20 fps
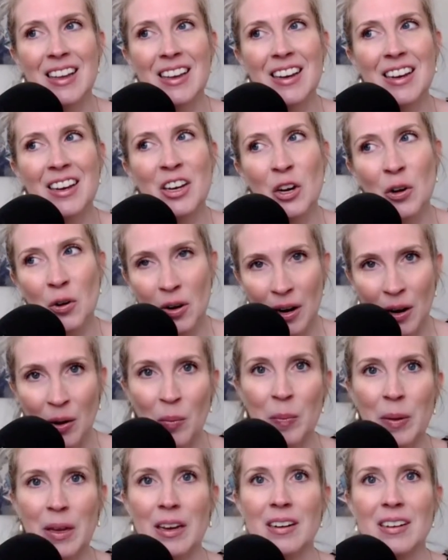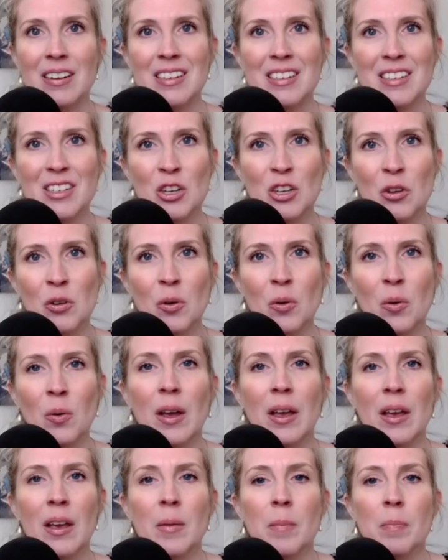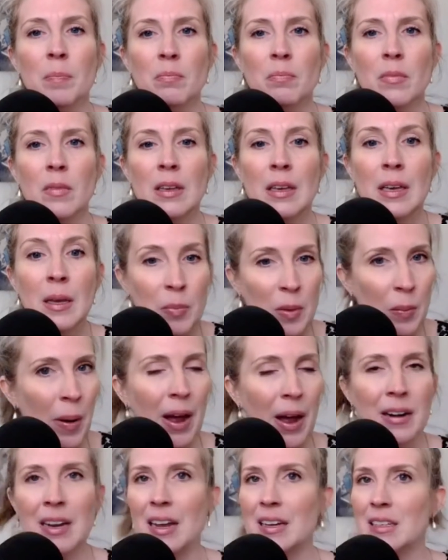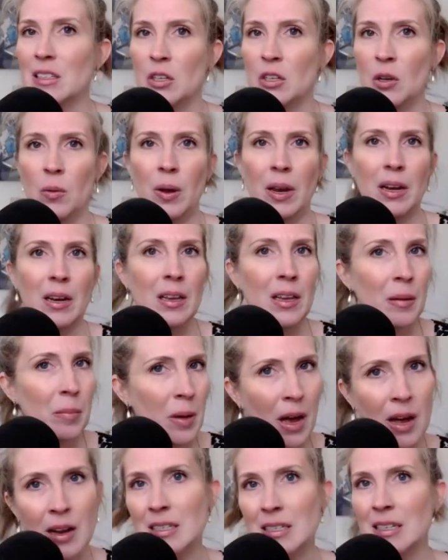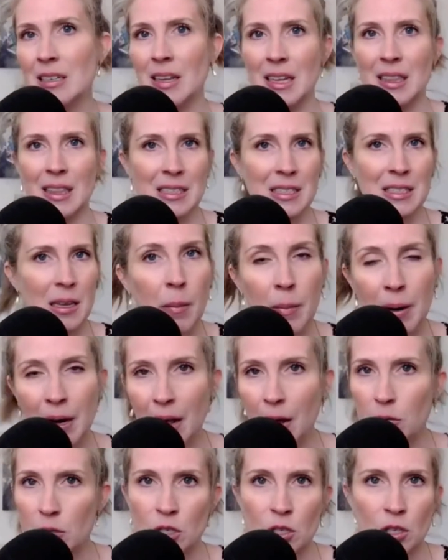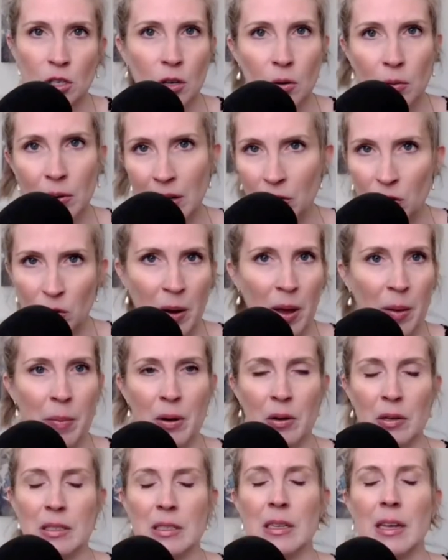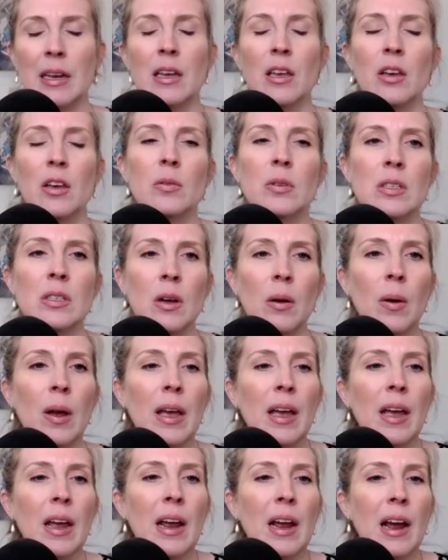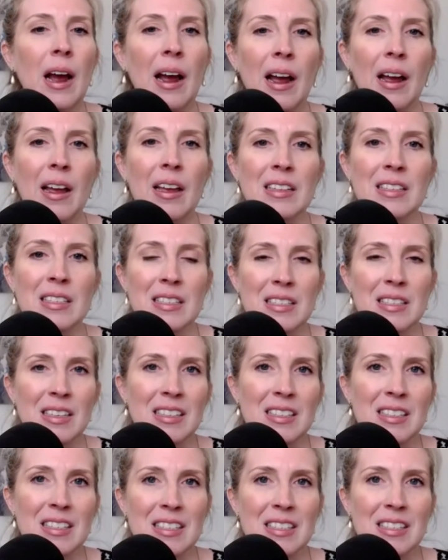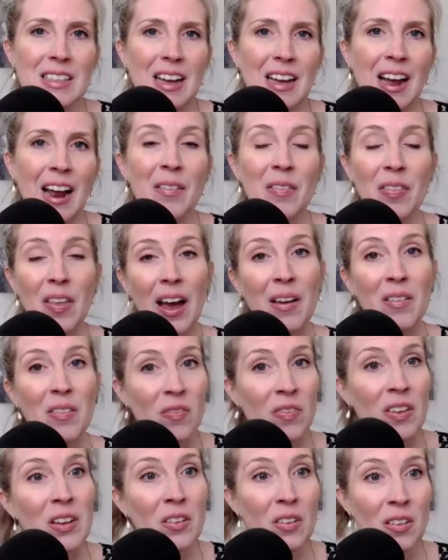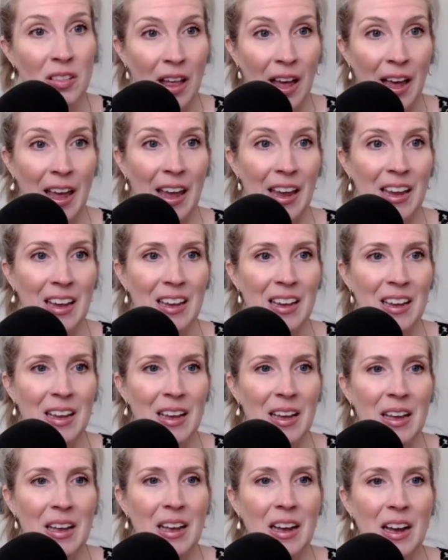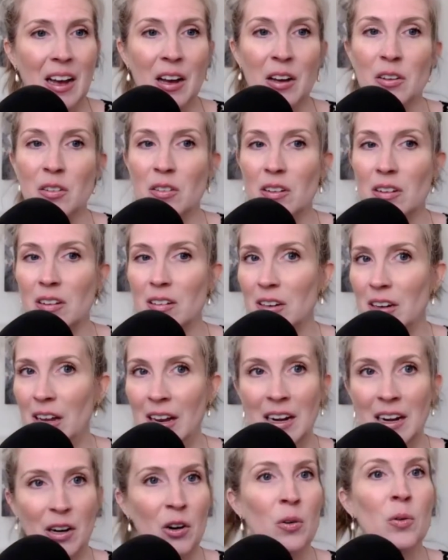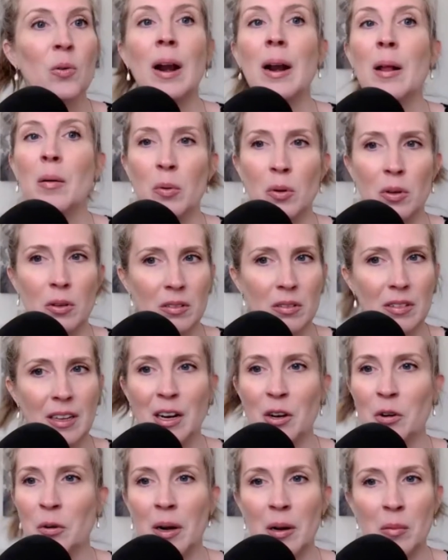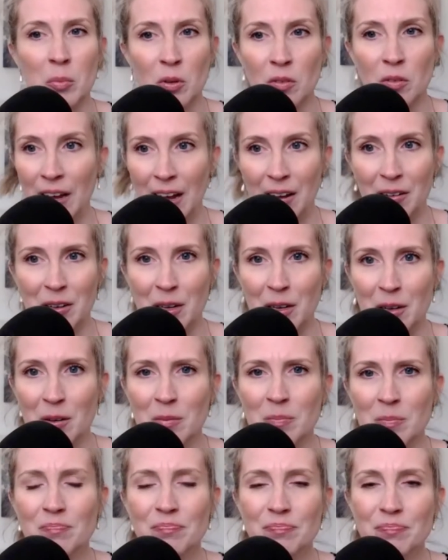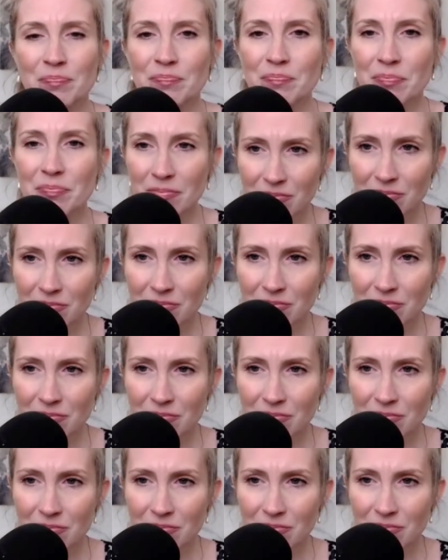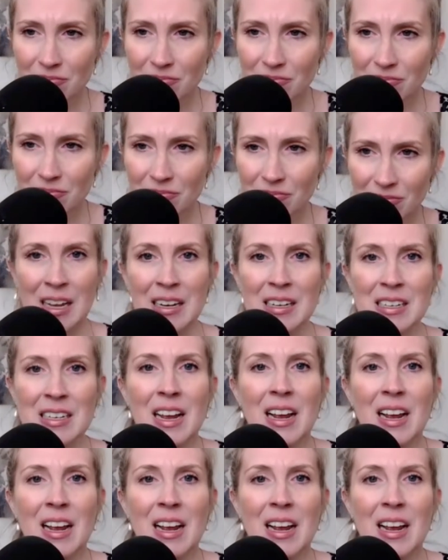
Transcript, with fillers: you're helping to keep the podcast going, keep content like this coming out to you and other pet parents like you. So I feel like an incredible value. That was my intent.